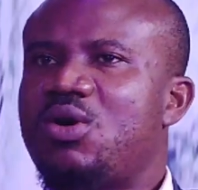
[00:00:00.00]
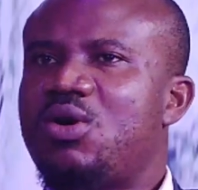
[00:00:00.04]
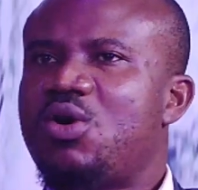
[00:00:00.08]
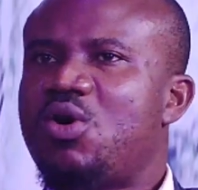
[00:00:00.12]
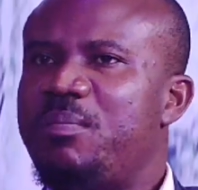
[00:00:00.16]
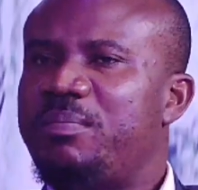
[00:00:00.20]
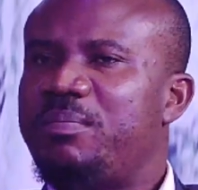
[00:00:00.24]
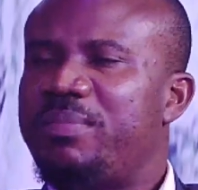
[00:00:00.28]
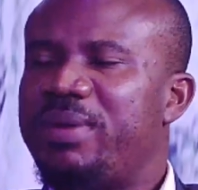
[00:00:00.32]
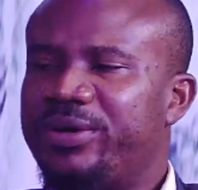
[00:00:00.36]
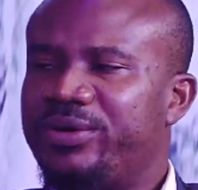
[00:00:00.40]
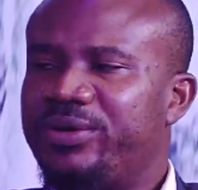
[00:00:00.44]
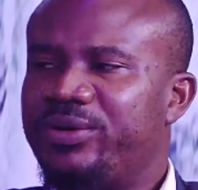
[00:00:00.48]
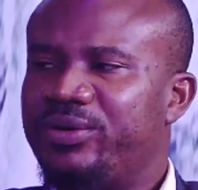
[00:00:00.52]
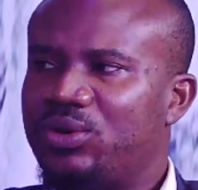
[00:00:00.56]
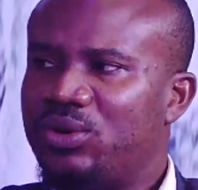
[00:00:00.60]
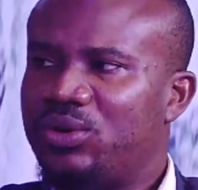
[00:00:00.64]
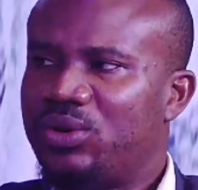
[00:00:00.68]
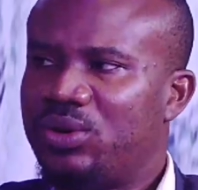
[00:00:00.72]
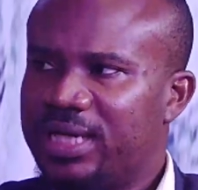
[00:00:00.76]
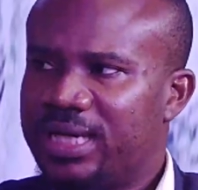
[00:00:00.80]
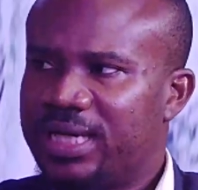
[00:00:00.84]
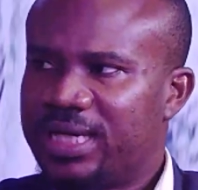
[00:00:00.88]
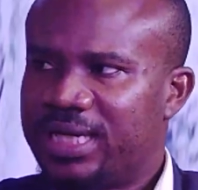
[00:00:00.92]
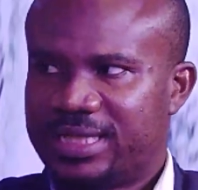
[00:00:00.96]
up and
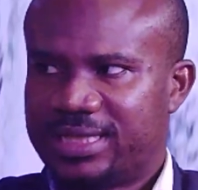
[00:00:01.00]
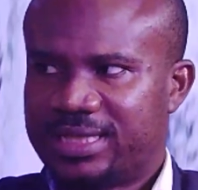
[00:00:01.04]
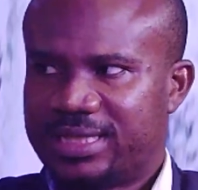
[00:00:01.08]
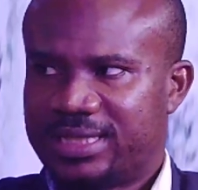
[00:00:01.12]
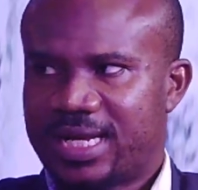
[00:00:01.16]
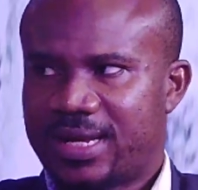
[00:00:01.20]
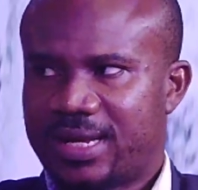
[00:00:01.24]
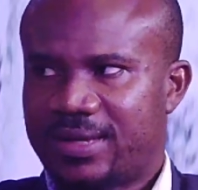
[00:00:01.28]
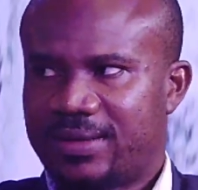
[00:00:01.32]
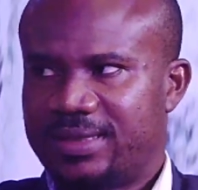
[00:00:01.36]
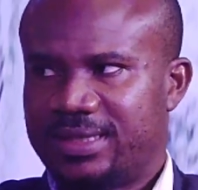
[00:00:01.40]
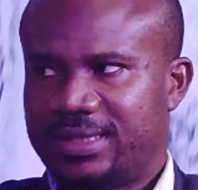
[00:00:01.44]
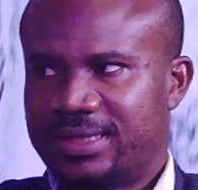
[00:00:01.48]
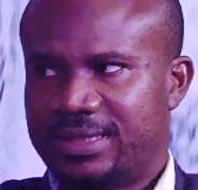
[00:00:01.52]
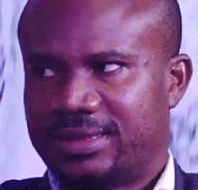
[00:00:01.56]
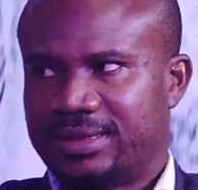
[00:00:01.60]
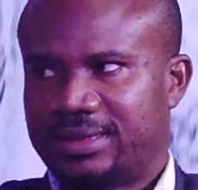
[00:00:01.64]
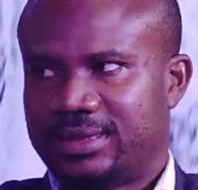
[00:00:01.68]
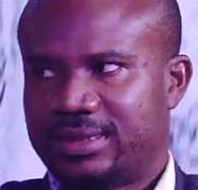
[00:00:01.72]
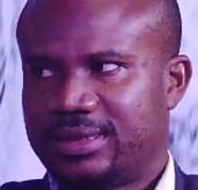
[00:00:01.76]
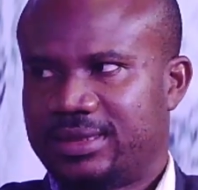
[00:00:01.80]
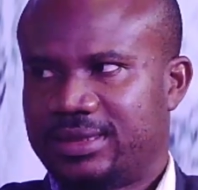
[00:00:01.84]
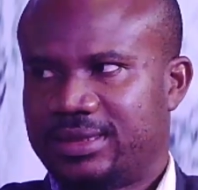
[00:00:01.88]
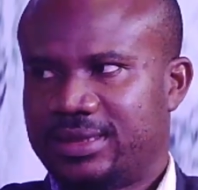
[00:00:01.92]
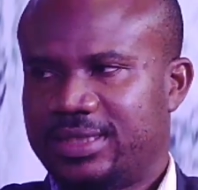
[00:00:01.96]
running in the
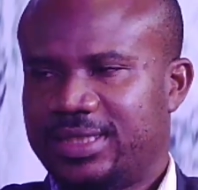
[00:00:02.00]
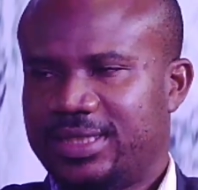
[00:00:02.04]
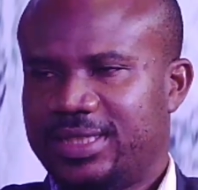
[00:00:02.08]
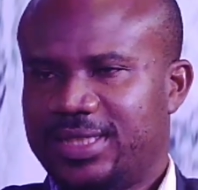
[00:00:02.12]
Southeast.